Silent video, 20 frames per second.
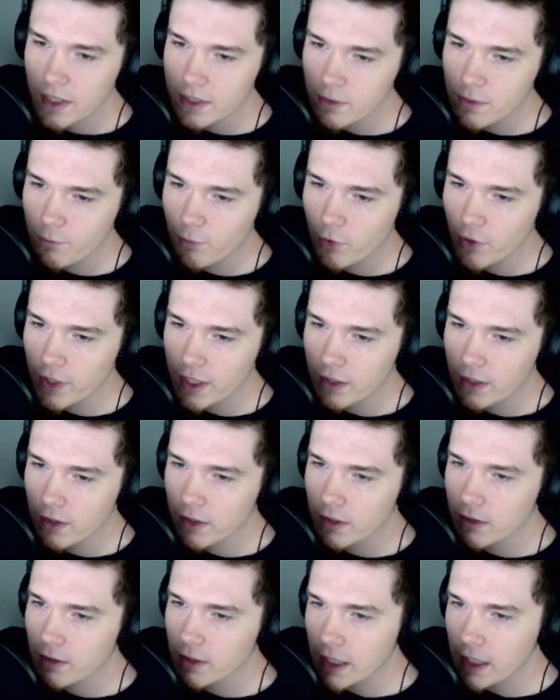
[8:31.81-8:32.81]
It's a pretty
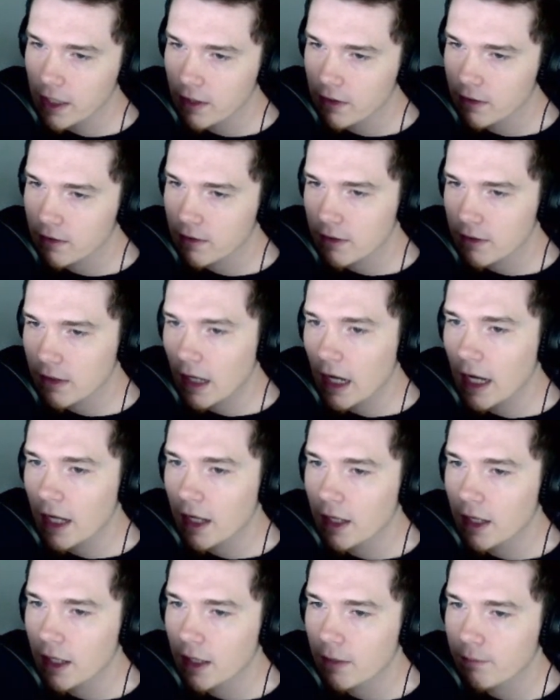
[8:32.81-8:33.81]
good looking
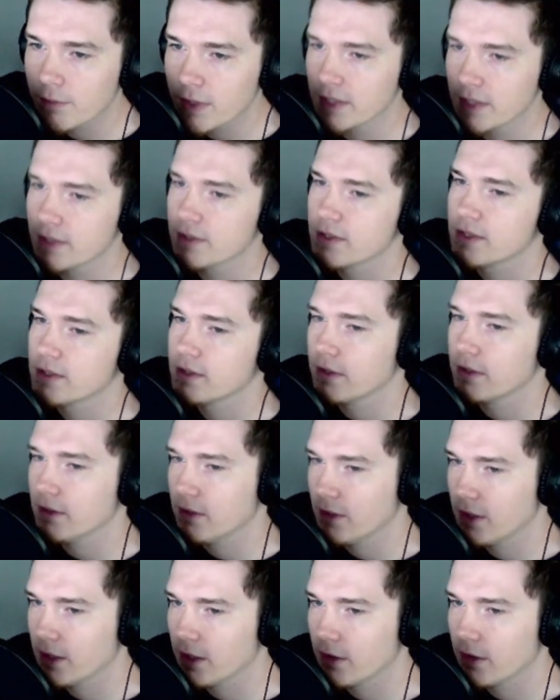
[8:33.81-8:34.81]
piece.
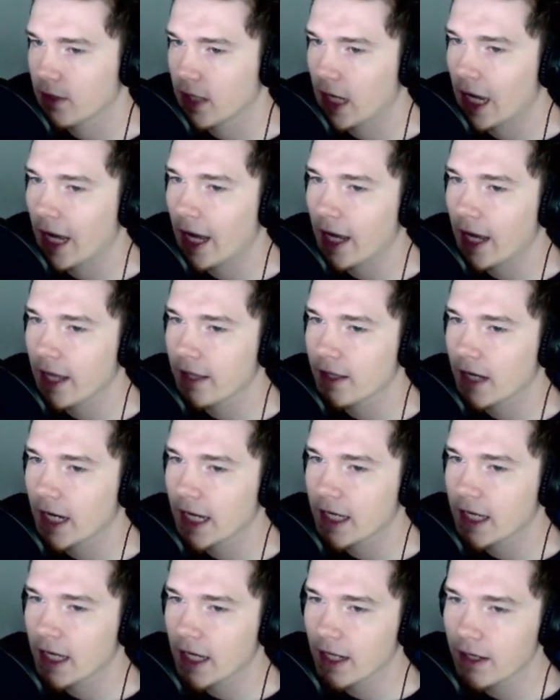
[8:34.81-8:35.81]
You know, I
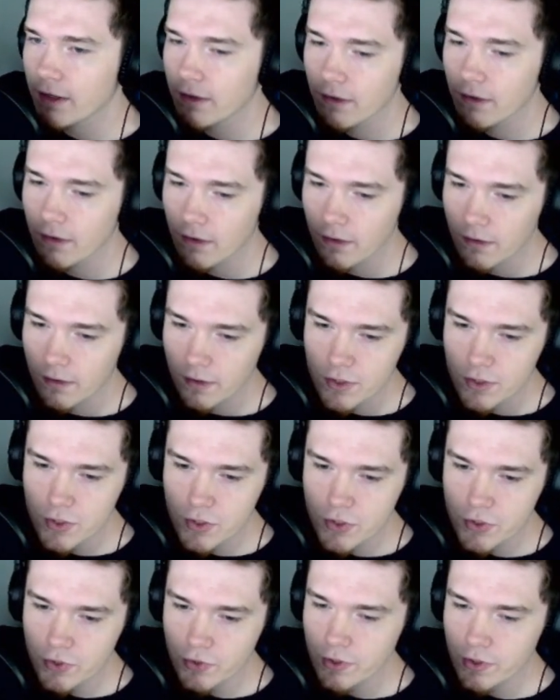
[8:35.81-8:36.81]
can
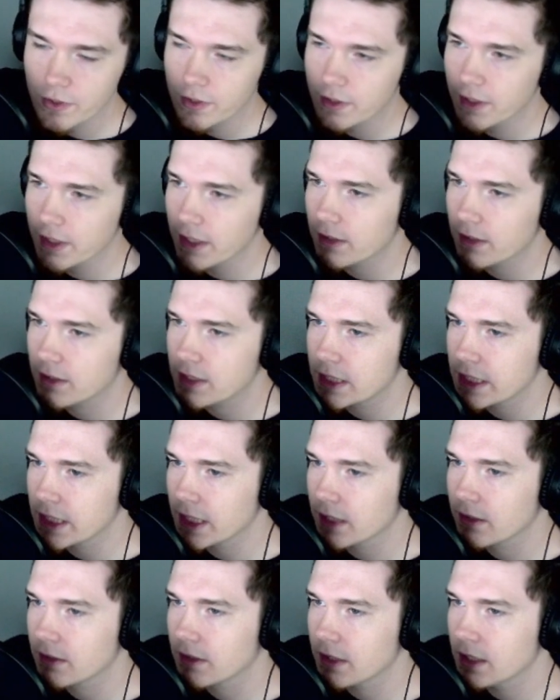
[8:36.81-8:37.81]
certainly
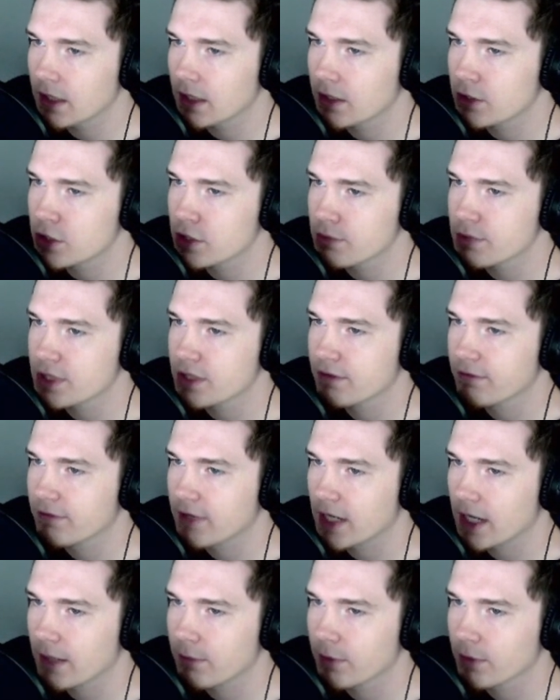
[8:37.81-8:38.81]
dig the Egyptian
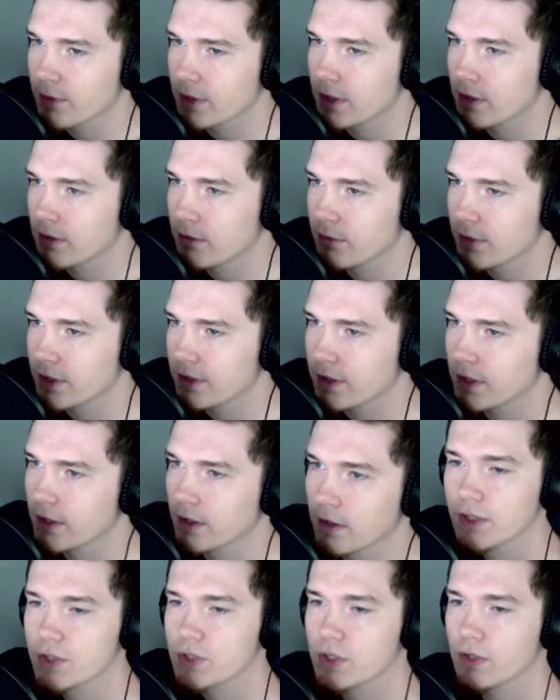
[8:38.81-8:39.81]
vibe we were going with
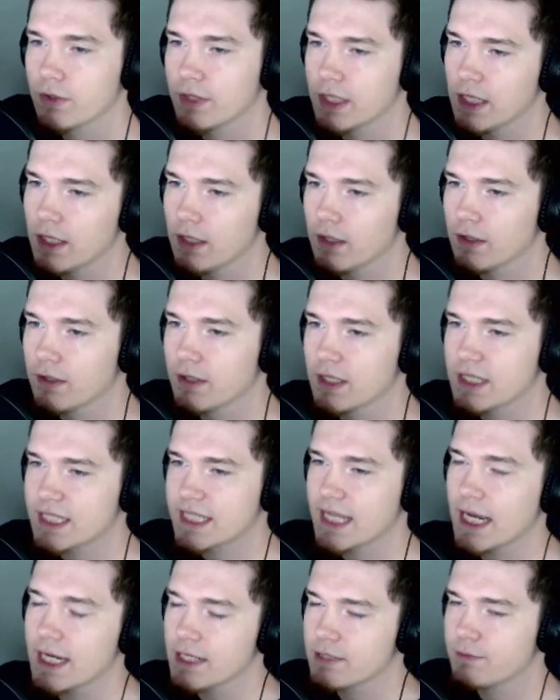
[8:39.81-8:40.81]
here. So the
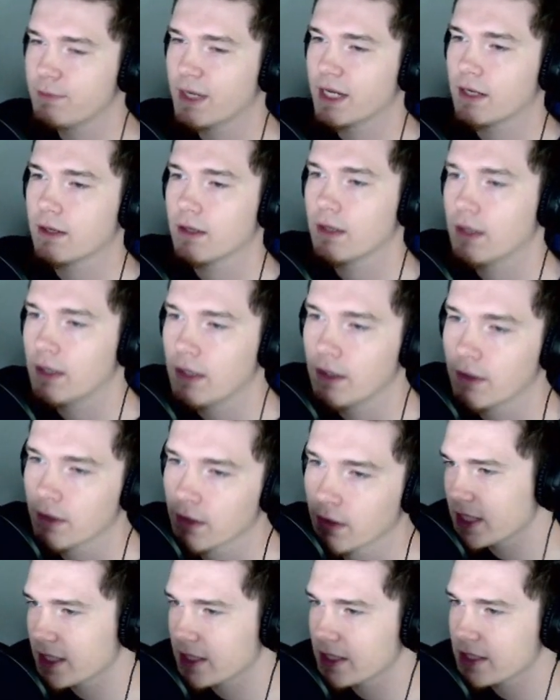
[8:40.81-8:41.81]
seismic
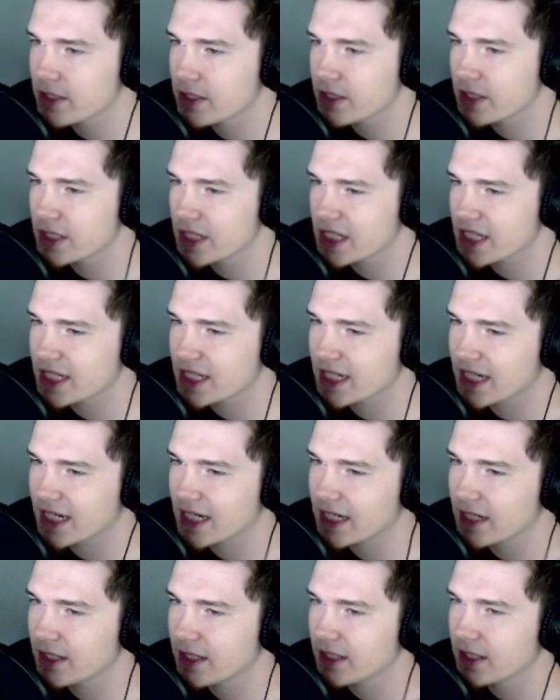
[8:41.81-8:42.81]
gear is just
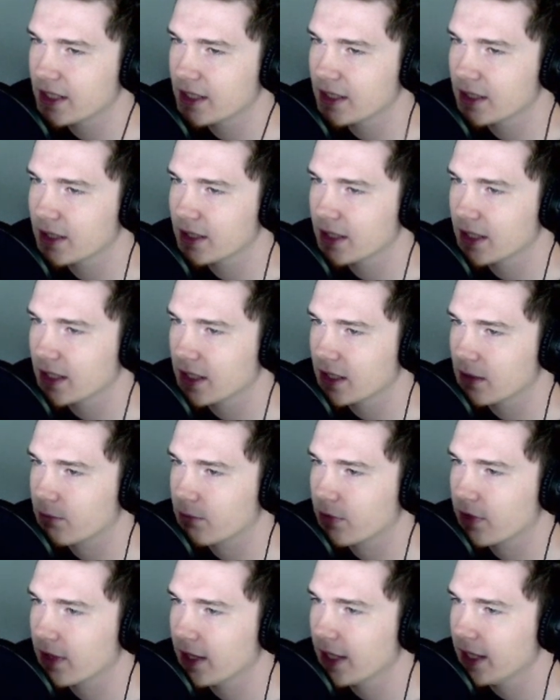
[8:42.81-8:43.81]
kind of
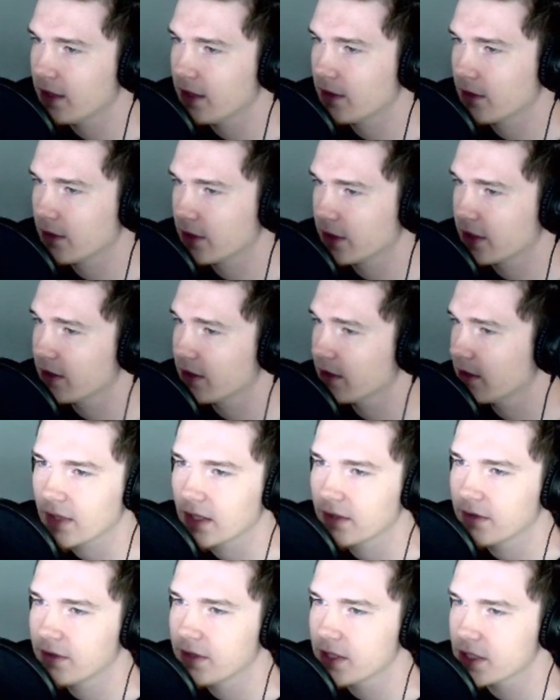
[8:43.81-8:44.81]
plain looking.
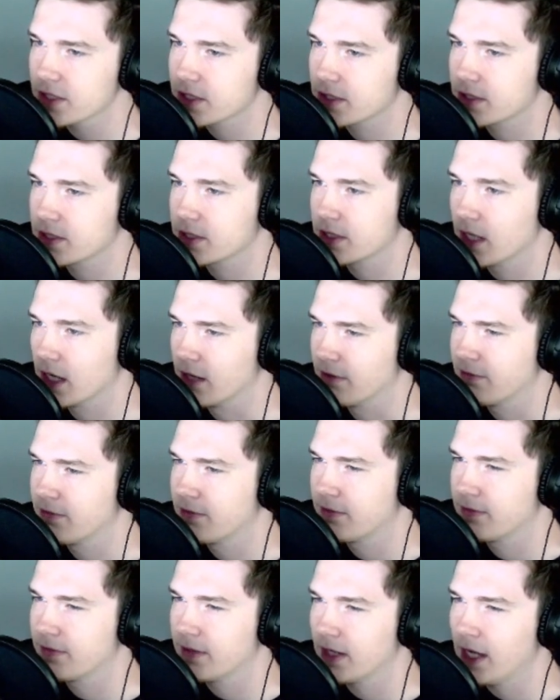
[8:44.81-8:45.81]
This
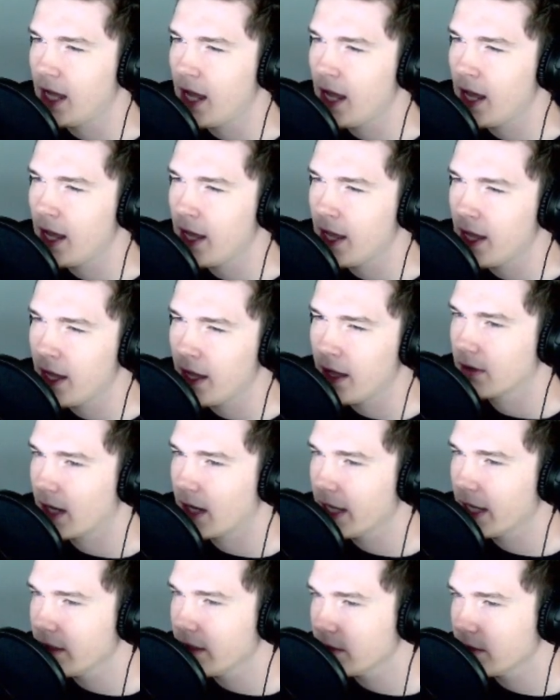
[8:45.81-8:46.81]
stuff,
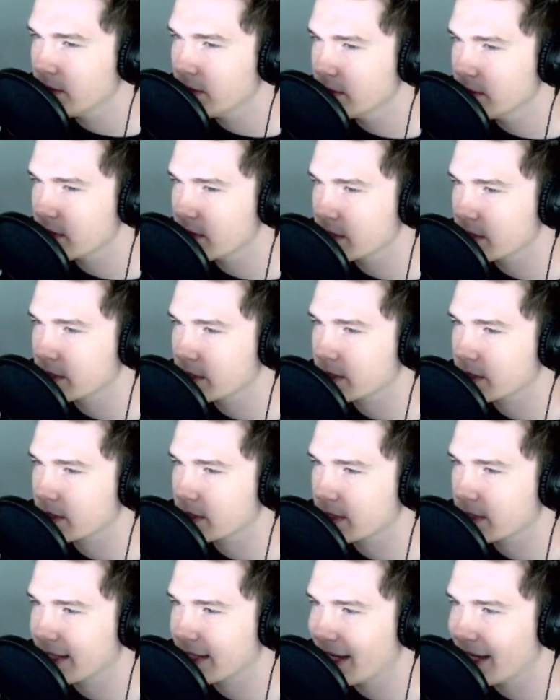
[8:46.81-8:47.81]
I
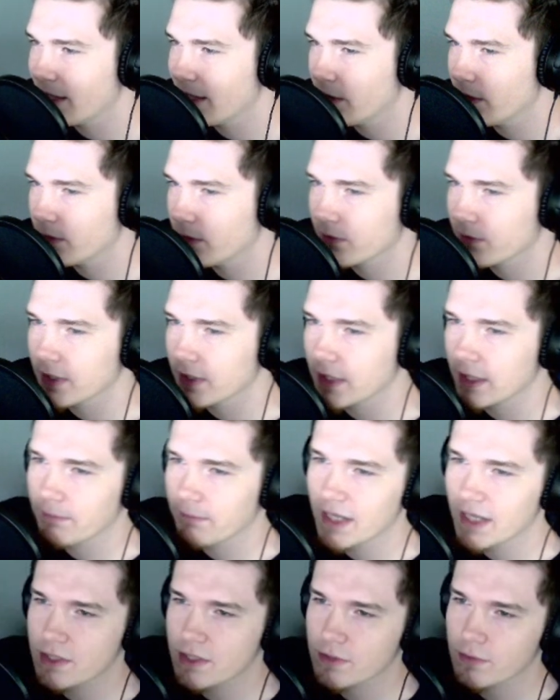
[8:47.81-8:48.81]
don't really
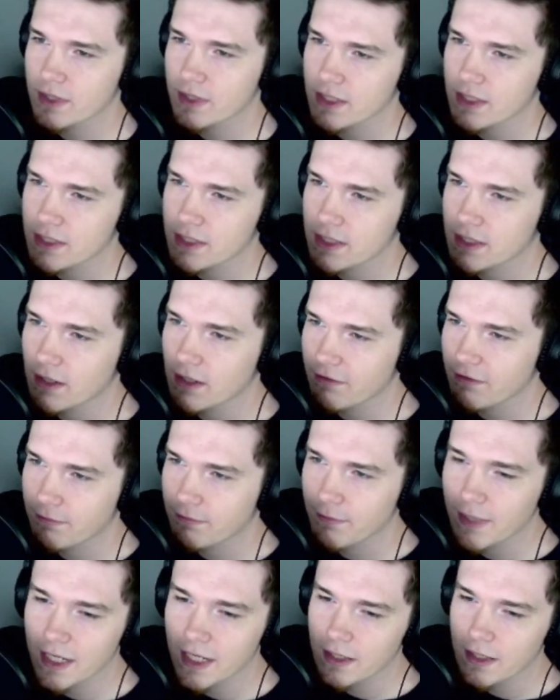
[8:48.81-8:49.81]
mess with this stuff,
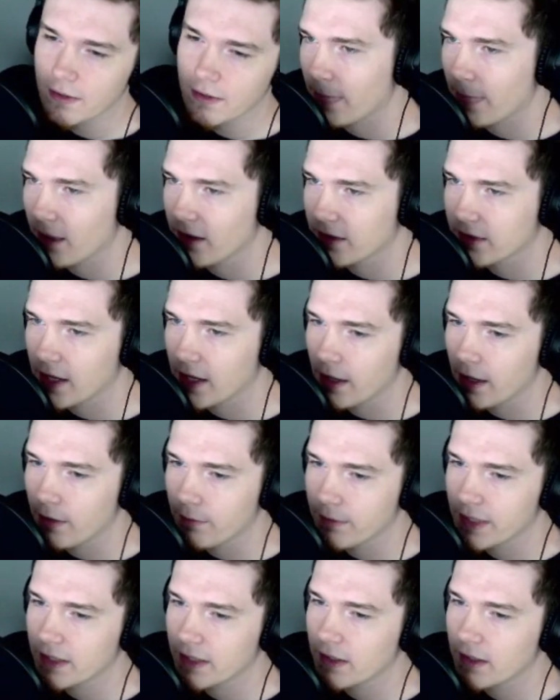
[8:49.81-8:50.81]
man. Like the
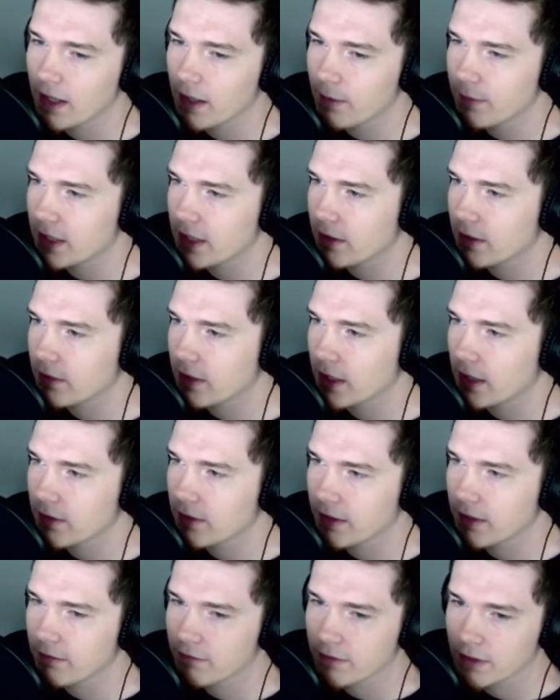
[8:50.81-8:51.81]
helmet I'll
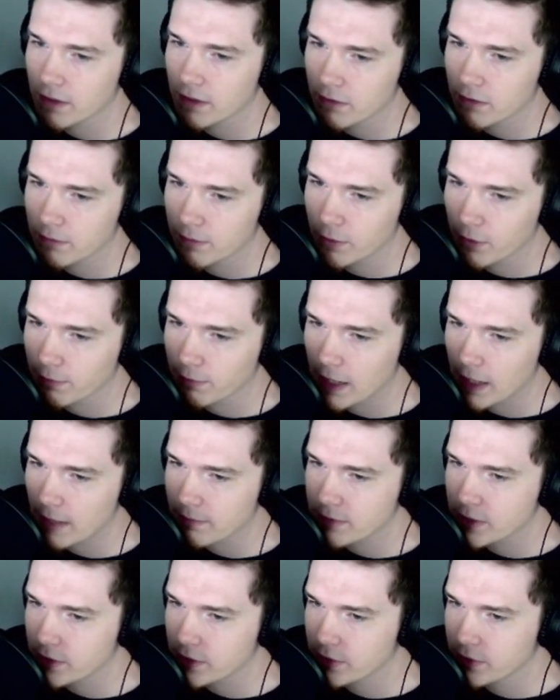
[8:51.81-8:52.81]
give a little more
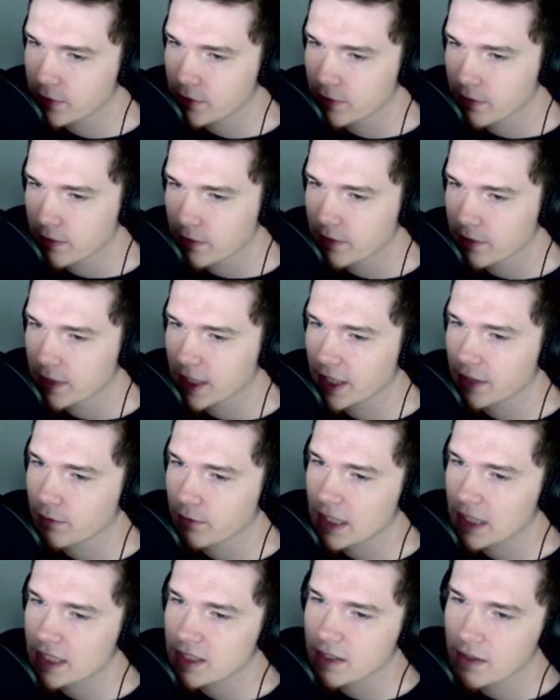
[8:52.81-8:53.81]
props to than the
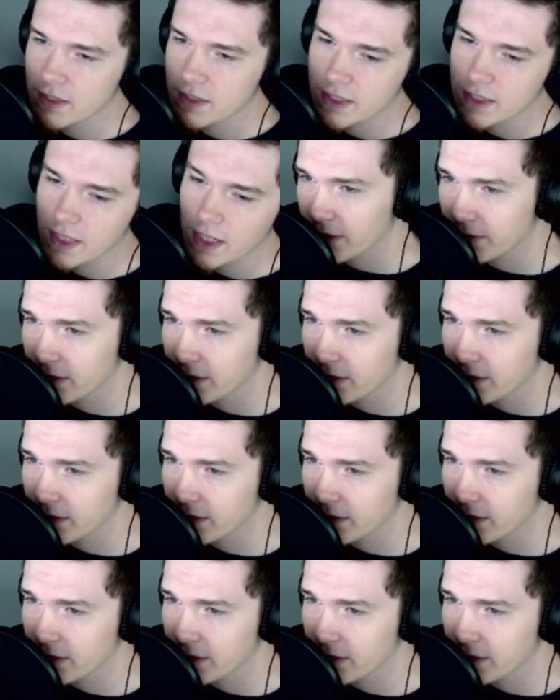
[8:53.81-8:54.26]
rest of the set.